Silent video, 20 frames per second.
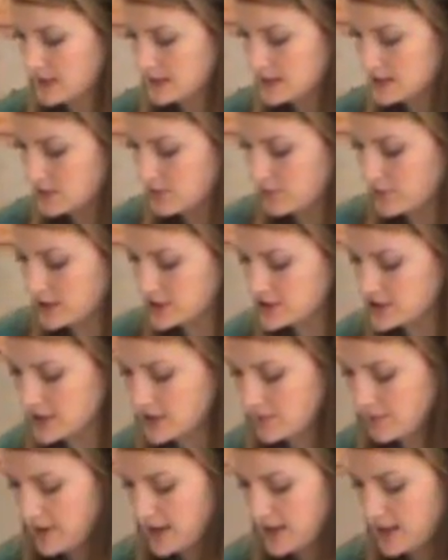So
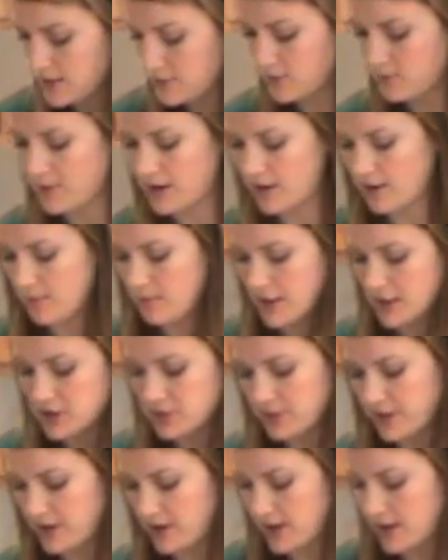brushing the pan with butter,
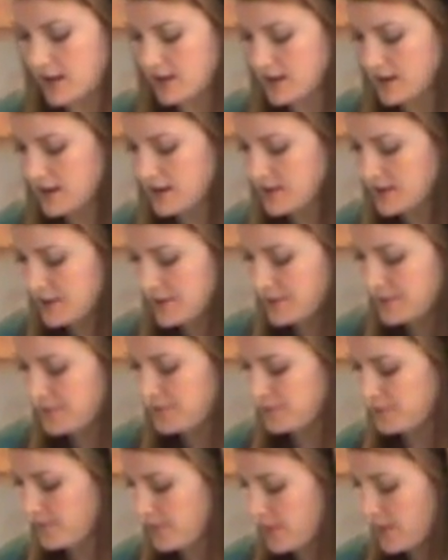much better.
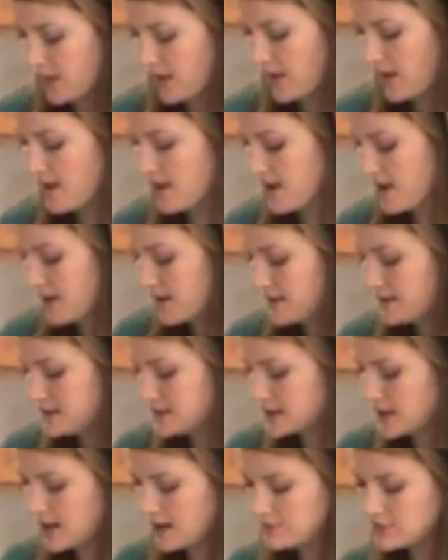
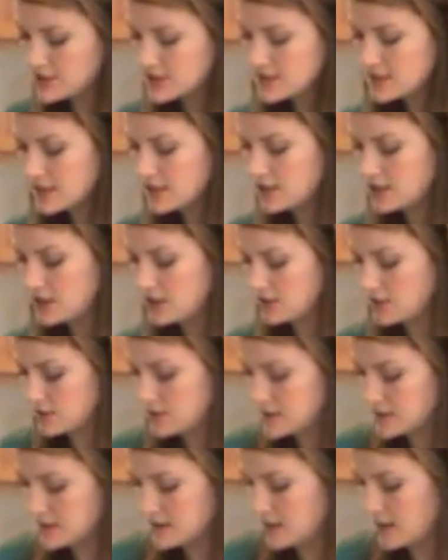And I'm just gonna
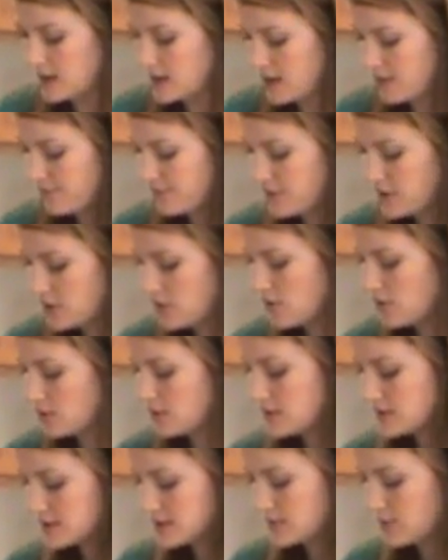use a
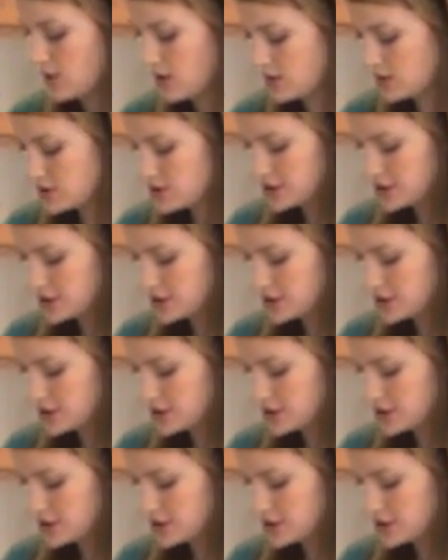few small